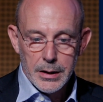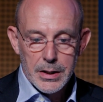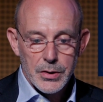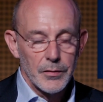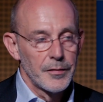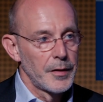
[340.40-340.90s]

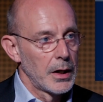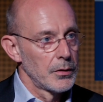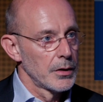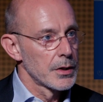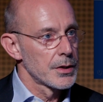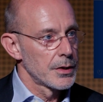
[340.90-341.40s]
These
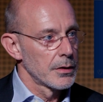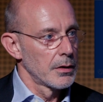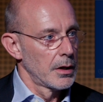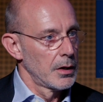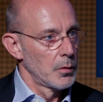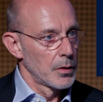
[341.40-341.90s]
confounders,
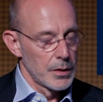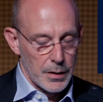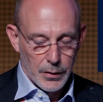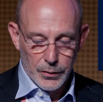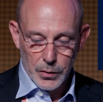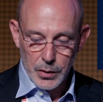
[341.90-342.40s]
they were
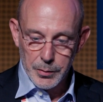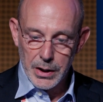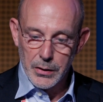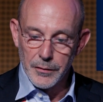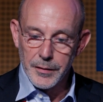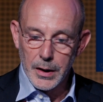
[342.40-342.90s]
thought to
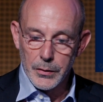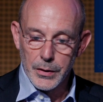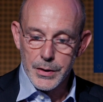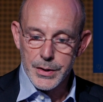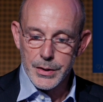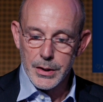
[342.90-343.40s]
be
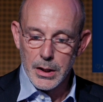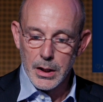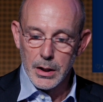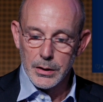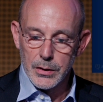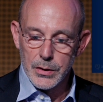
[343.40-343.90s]
confounders,
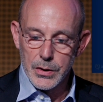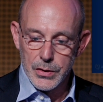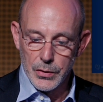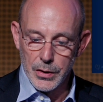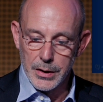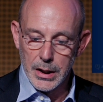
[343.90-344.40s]

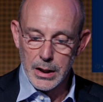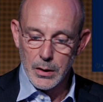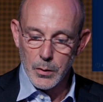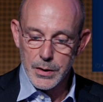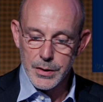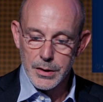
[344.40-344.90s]
so the
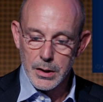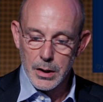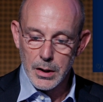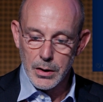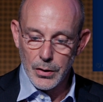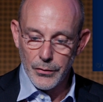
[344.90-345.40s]
data was
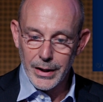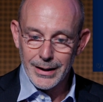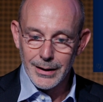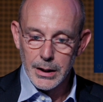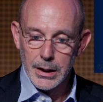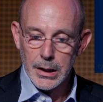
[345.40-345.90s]

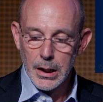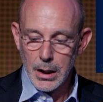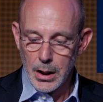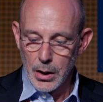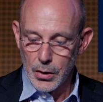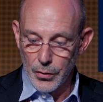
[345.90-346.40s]
correctly
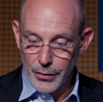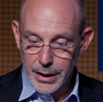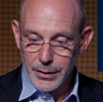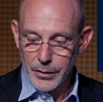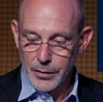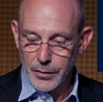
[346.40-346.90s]

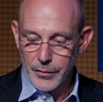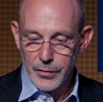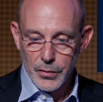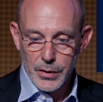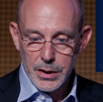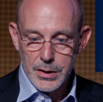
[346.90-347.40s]
corrected
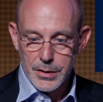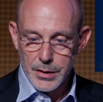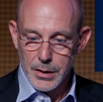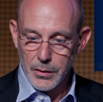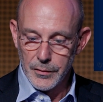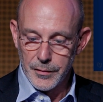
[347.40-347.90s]
for these
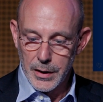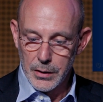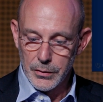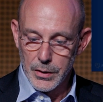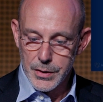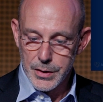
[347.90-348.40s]

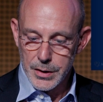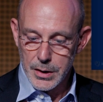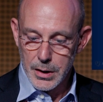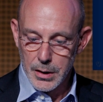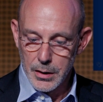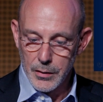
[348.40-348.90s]
confounders
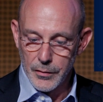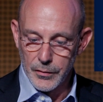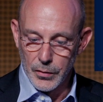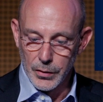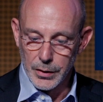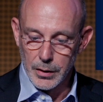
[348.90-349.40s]

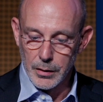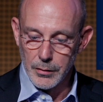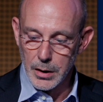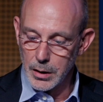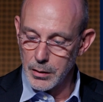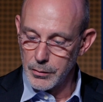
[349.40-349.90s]
for the
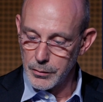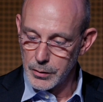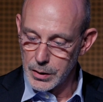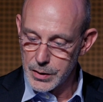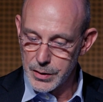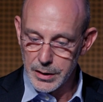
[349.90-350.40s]

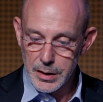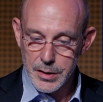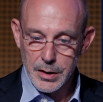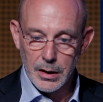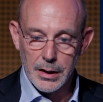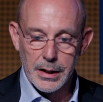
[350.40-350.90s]

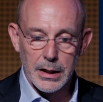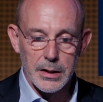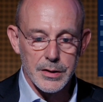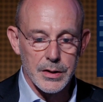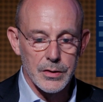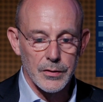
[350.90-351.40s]
statistical
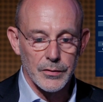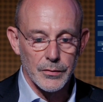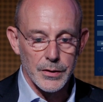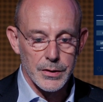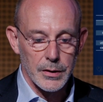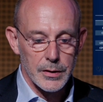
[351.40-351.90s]
analysis of the
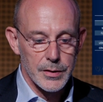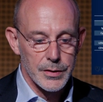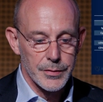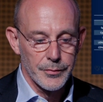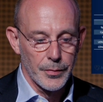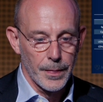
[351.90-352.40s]

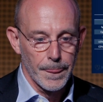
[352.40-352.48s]
results.